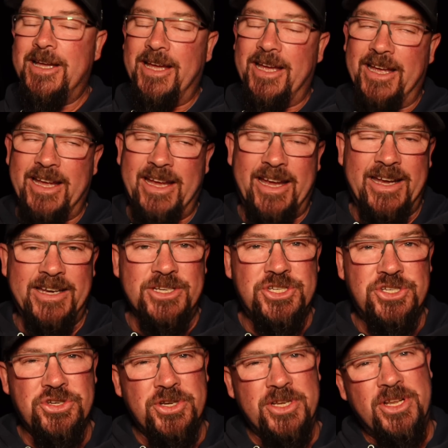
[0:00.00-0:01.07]
and
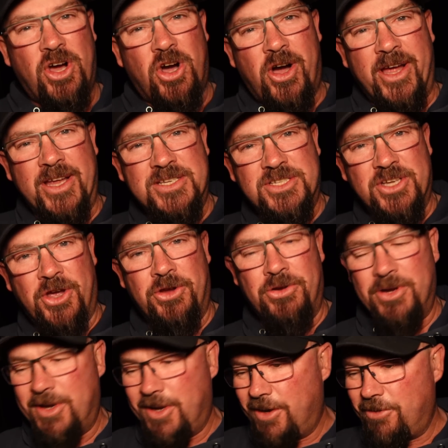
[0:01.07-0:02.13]
shooting the ISO
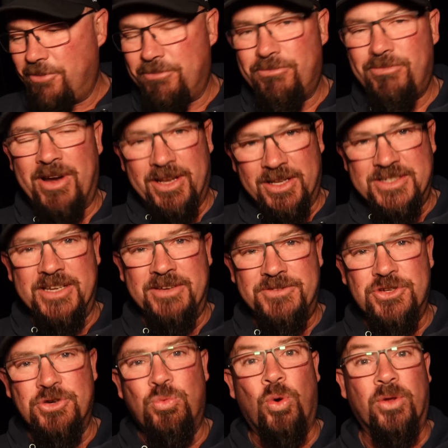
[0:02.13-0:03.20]
relative
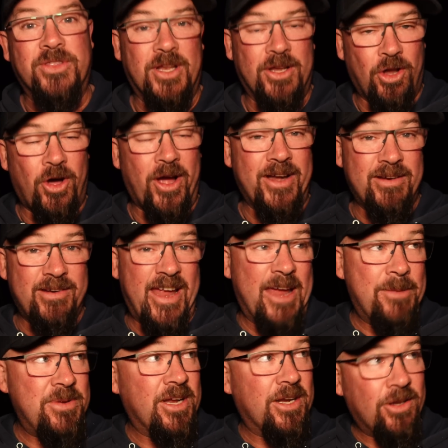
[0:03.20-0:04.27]
to what the light,
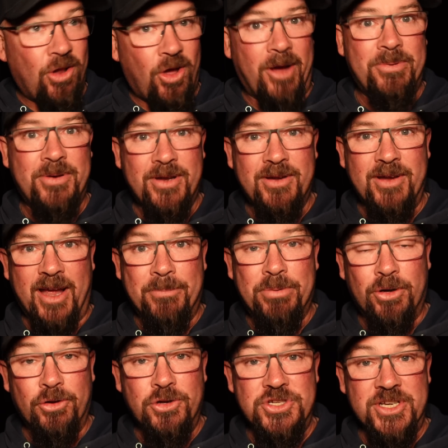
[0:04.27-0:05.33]
ambient light
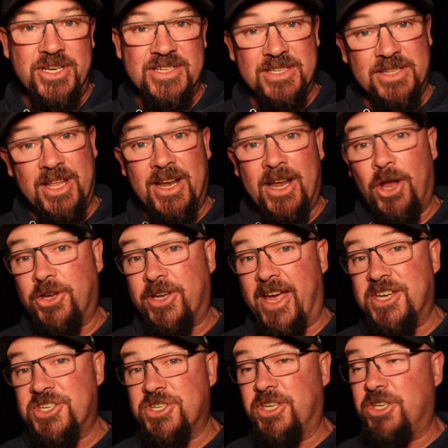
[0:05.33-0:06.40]
pollution is in that
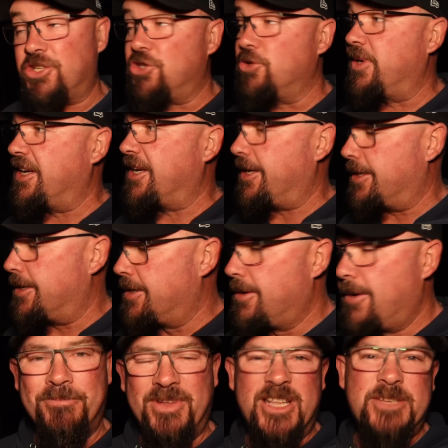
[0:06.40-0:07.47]
location that you're doing it in.
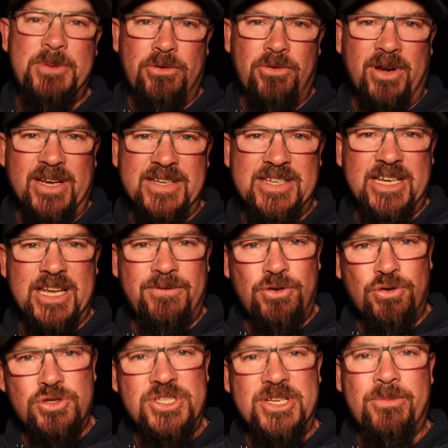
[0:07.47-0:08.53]
But let's be realistic, if
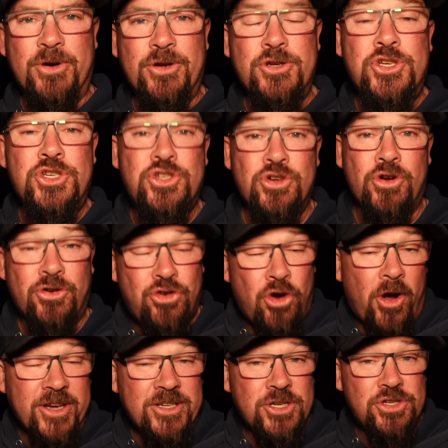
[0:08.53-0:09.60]
you're someone who's
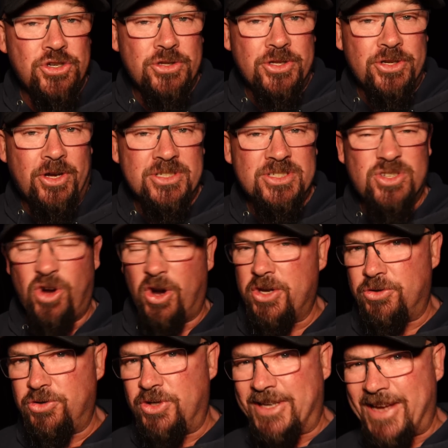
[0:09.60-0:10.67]
trying to shoot the night sky
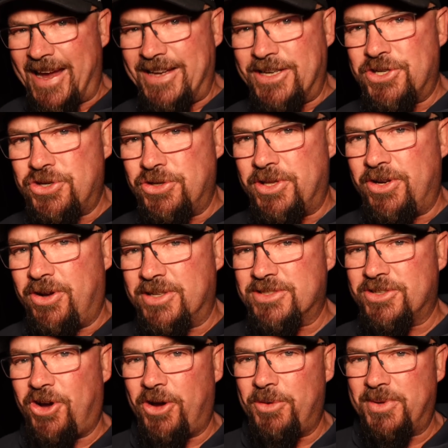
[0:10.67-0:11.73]
or you're keen to shoot the night
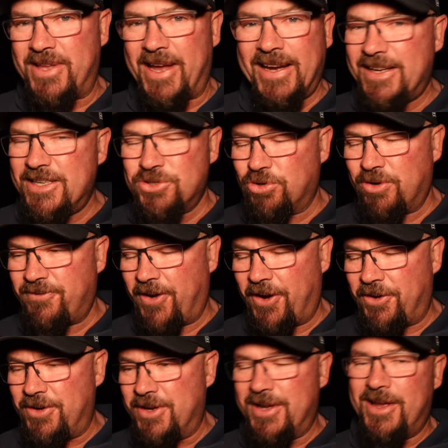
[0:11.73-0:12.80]
sky with any sort of
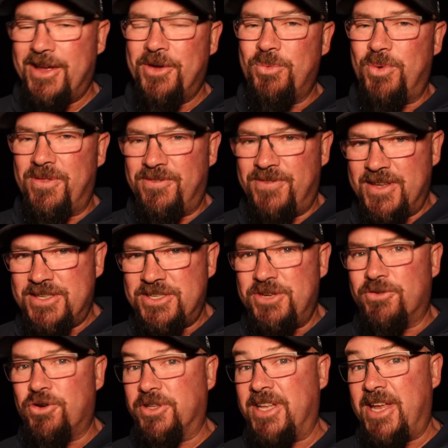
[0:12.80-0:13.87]
phone, with this
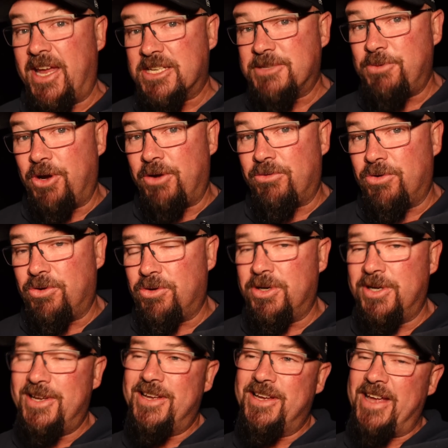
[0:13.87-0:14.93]
you've got the ExpertRAW,
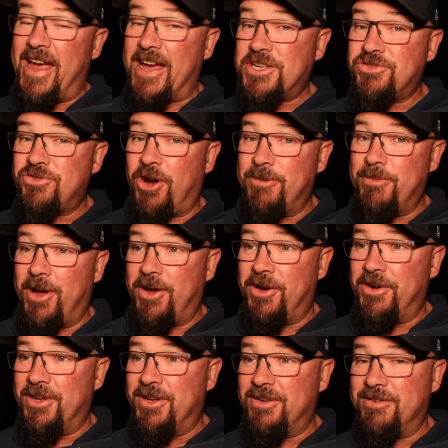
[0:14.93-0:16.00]
astro
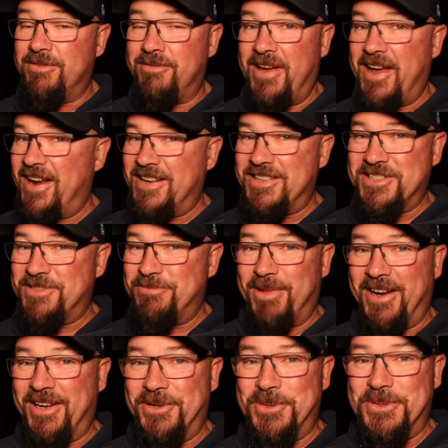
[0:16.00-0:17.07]
mode, and it's just
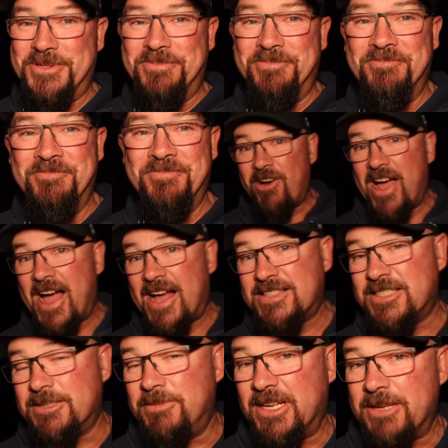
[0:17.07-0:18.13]
bloody awesome. There are
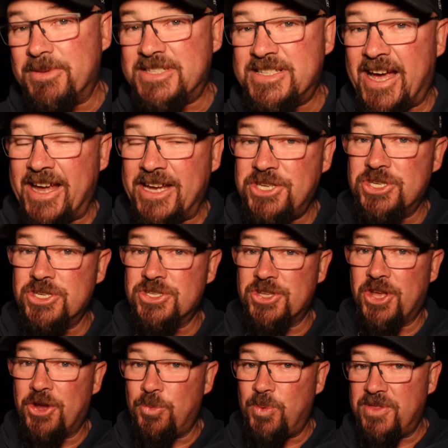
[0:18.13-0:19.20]
some limitations
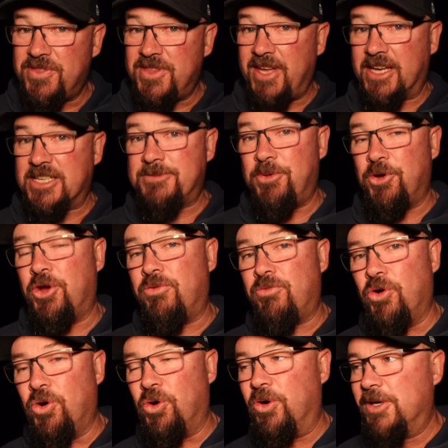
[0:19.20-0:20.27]
though with the
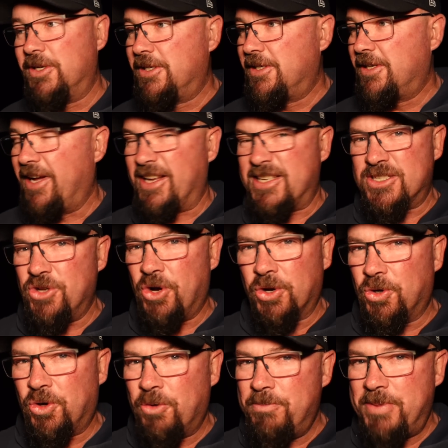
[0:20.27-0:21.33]
ExpertRAW. It's not
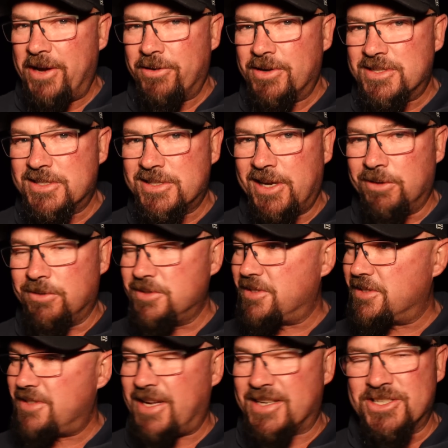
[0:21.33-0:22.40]
all beer and Skittles,
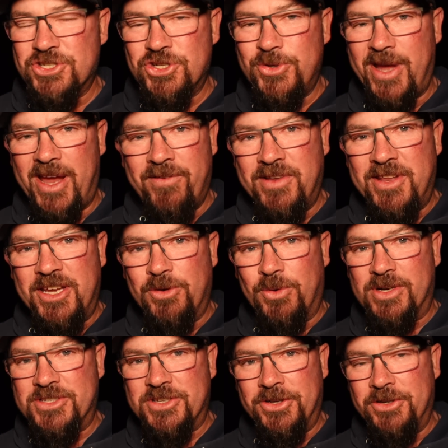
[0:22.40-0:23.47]
it doesn't do everything you
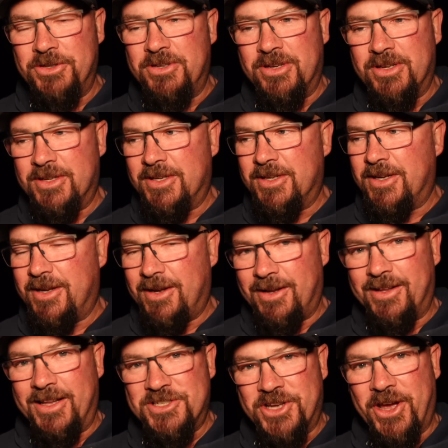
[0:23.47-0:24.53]
want it to do.
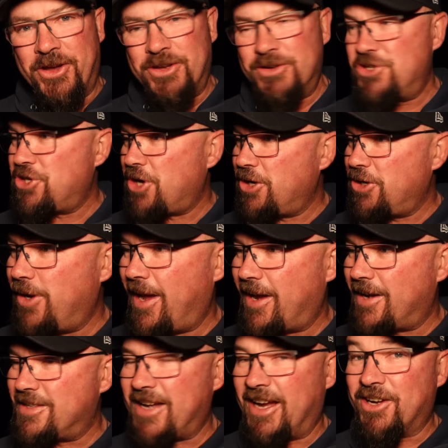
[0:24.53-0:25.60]
Let's go and show how
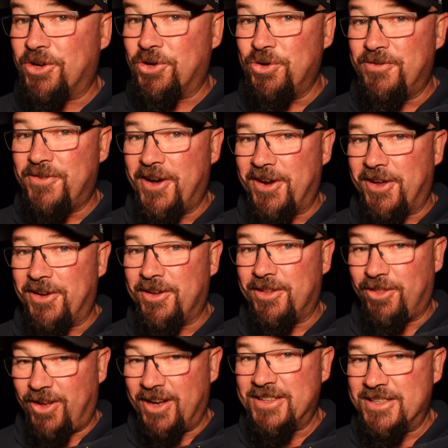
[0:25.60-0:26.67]
to take a good photo
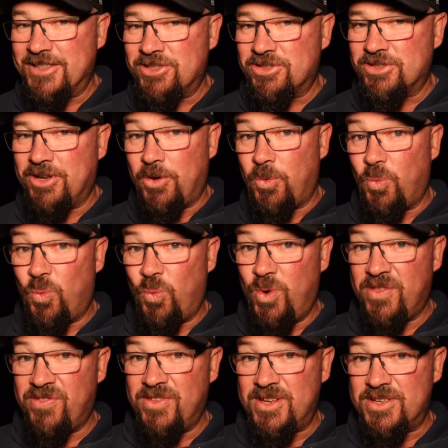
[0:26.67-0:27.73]
like this
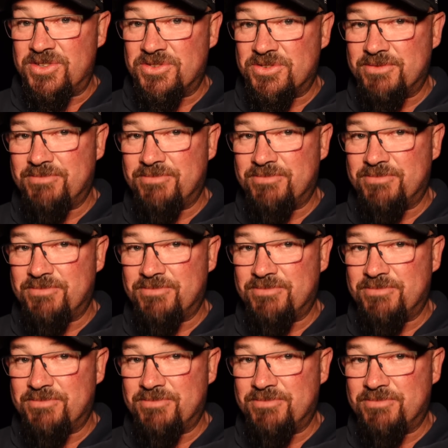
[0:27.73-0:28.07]
with this.